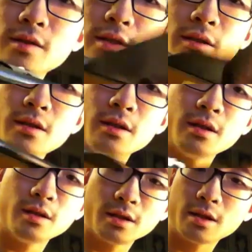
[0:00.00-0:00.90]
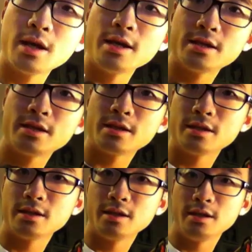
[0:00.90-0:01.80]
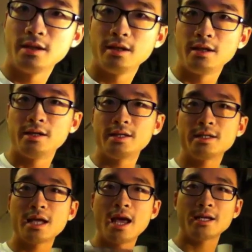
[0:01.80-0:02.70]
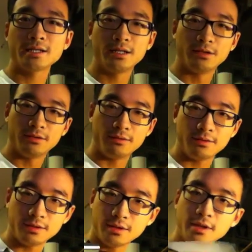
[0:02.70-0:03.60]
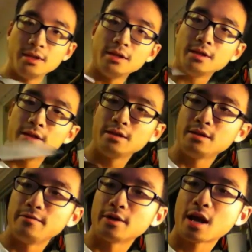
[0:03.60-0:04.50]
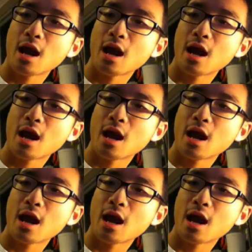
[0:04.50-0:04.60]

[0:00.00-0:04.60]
close it like that. And it just hangs out of your